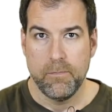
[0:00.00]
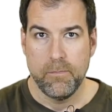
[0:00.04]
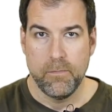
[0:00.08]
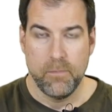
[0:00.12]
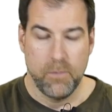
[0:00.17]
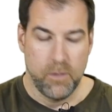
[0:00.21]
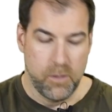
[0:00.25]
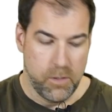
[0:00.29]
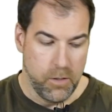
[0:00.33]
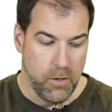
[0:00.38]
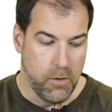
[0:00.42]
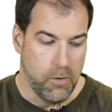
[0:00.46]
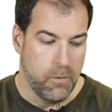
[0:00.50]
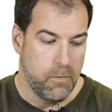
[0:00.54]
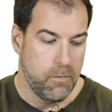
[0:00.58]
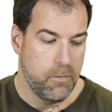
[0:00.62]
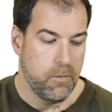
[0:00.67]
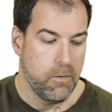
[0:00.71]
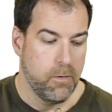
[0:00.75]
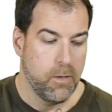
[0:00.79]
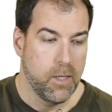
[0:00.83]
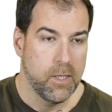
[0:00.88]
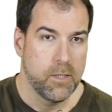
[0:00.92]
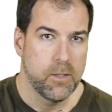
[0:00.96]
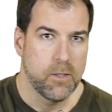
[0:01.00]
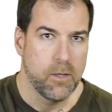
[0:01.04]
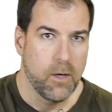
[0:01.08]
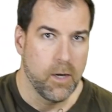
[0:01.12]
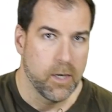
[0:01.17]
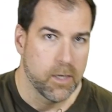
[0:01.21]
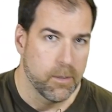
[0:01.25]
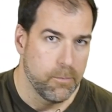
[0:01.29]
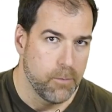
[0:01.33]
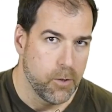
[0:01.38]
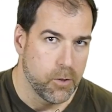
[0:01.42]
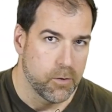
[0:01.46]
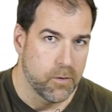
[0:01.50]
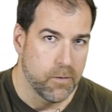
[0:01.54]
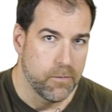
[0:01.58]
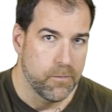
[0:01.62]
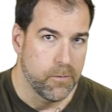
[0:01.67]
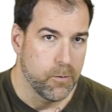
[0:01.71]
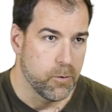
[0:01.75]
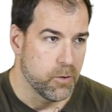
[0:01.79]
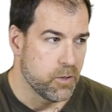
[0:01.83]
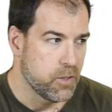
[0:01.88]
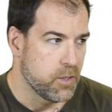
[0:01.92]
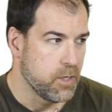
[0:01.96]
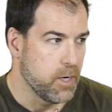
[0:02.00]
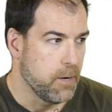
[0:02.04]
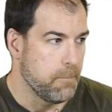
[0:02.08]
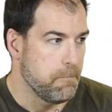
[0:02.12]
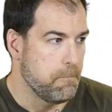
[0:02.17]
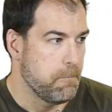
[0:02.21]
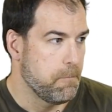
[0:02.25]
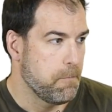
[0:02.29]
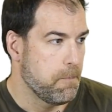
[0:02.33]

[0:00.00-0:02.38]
So let's talk about the first step.